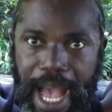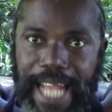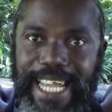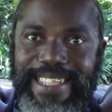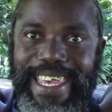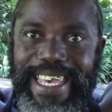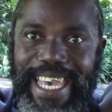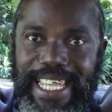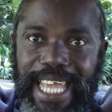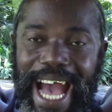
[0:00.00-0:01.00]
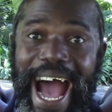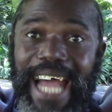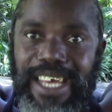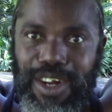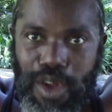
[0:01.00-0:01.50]
And they're taking
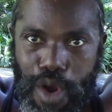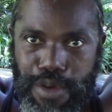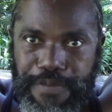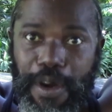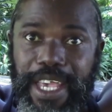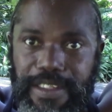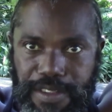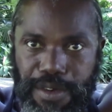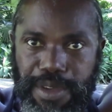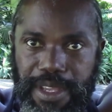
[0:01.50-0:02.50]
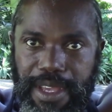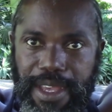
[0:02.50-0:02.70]
all the glory for history.